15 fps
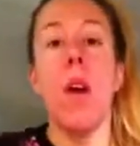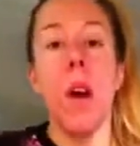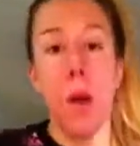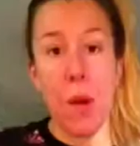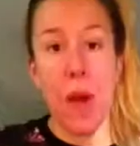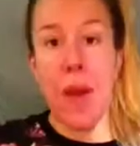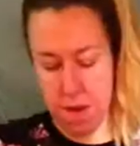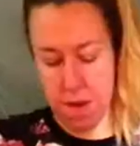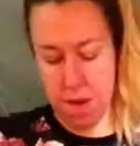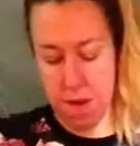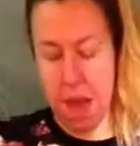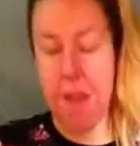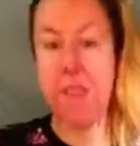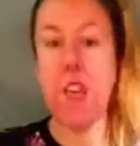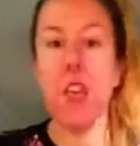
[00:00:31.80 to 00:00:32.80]
Okay,
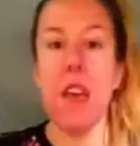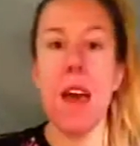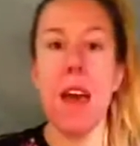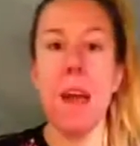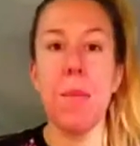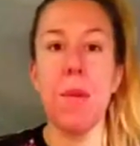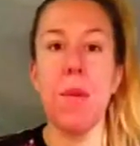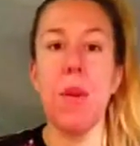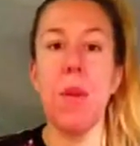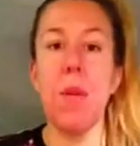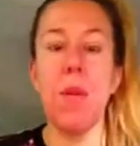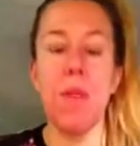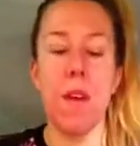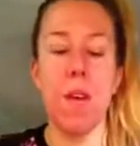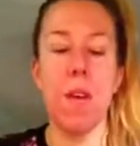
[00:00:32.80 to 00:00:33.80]
after that I'm going in
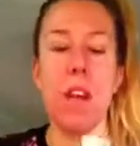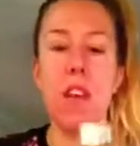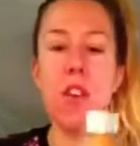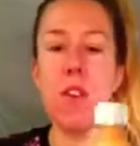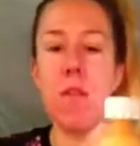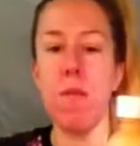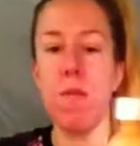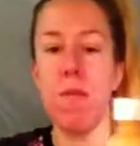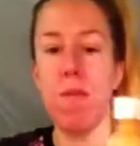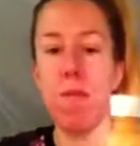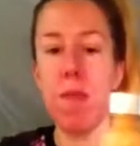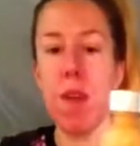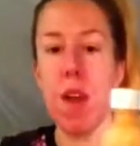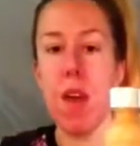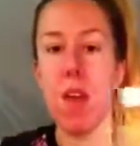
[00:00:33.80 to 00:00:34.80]
with foundation,
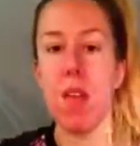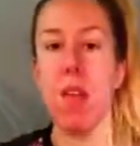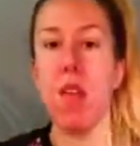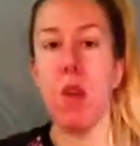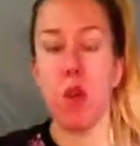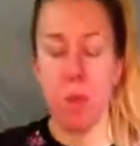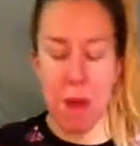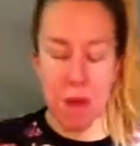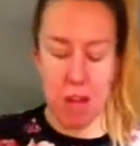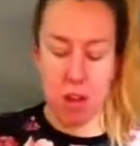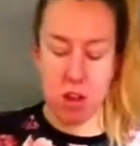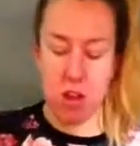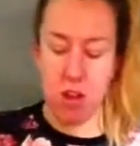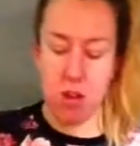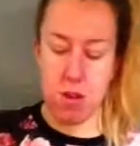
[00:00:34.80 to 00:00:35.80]
the True
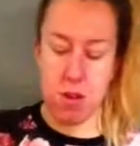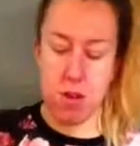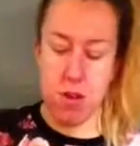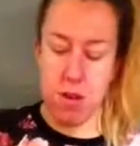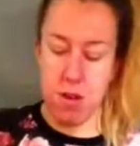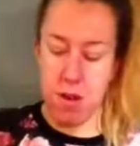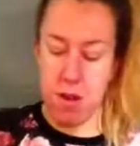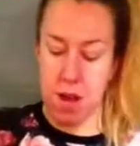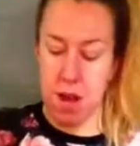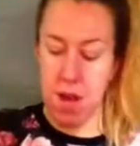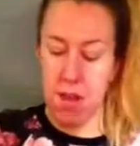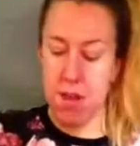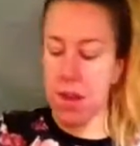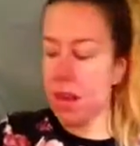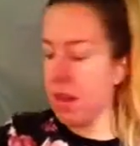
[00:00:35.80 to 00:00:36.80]
Match.
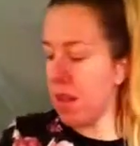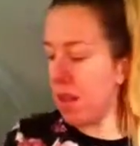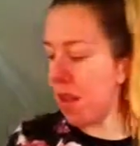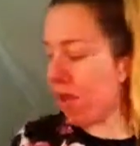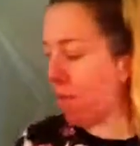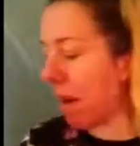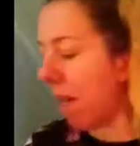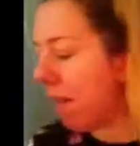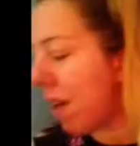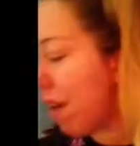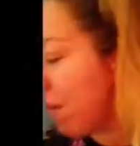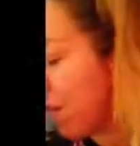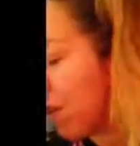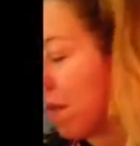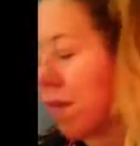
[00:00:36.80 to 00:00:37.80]
This is my
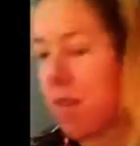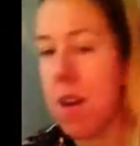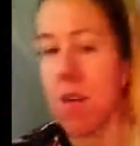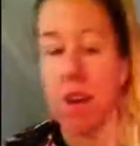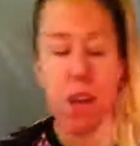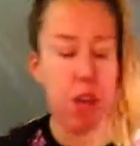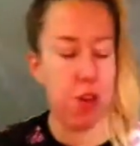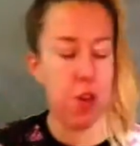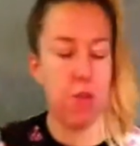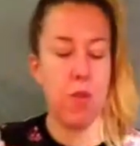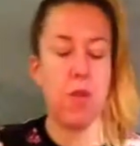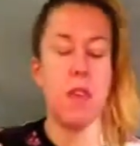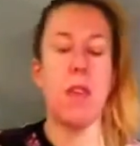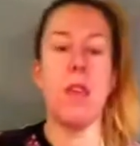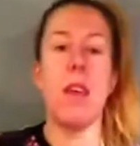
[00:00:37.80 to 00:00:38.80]
favorite foundation
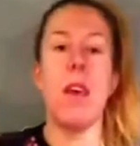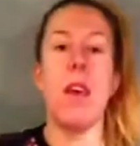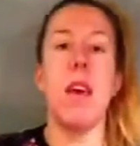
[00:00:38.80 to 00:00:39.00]
recently.